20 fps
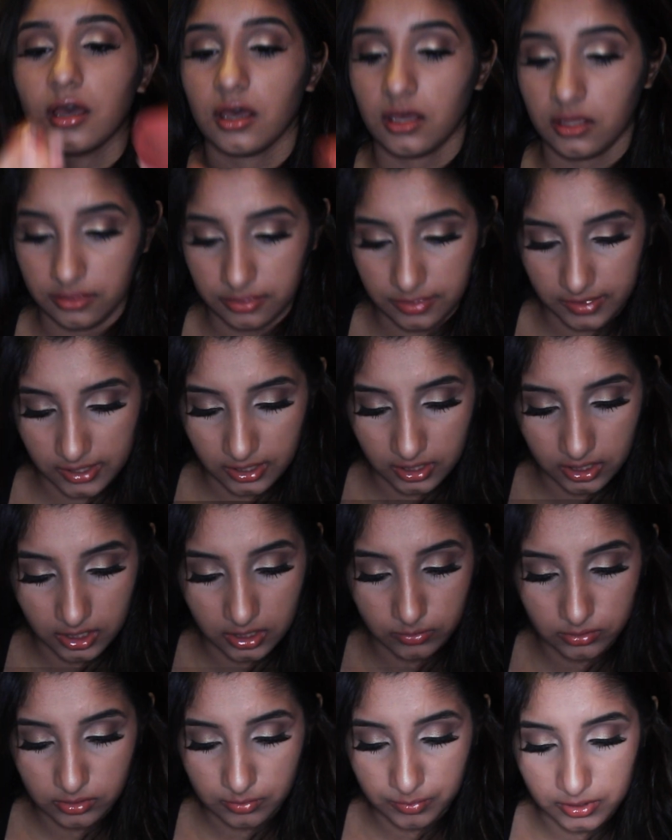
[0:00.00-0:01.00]
I think I
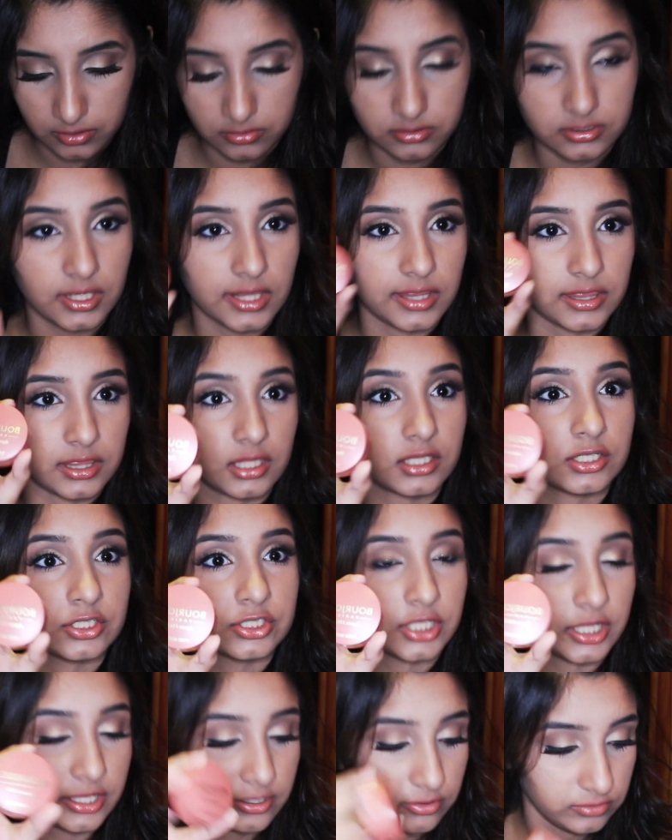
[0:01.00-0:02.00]
will be using this
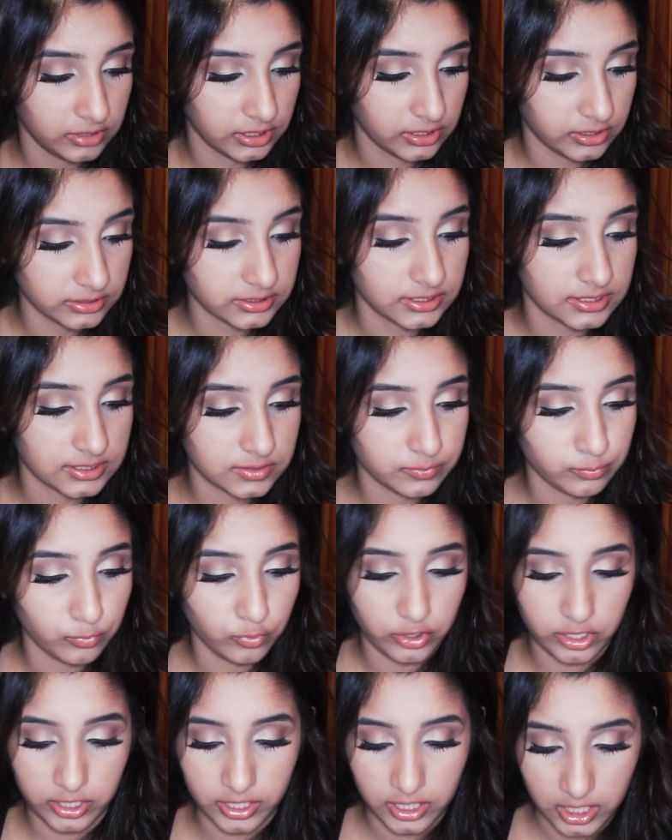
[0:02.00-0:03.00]
shade only because it's
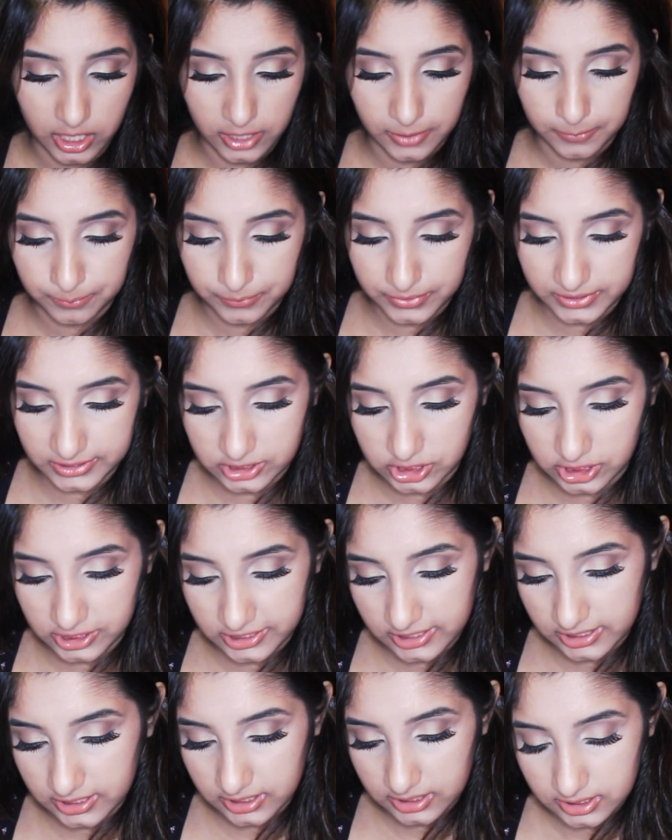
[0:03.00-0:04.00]
more
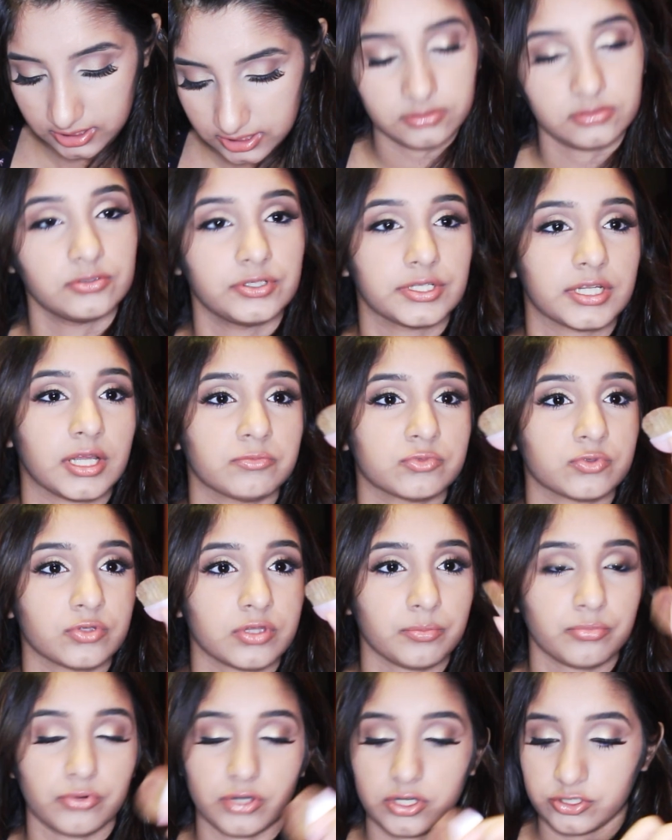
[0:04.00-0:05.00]
peachy. Oh, it comes with
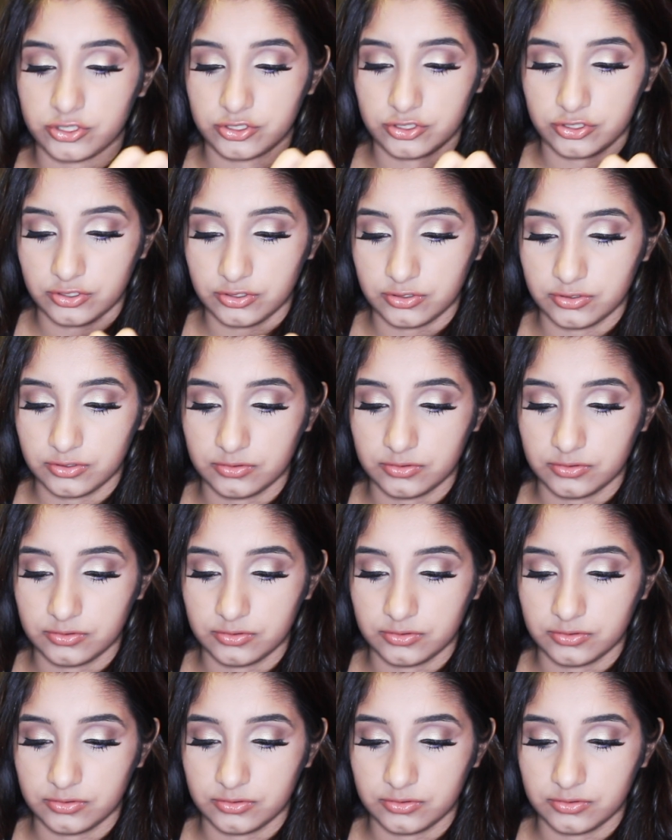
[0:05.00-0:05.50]
a brush.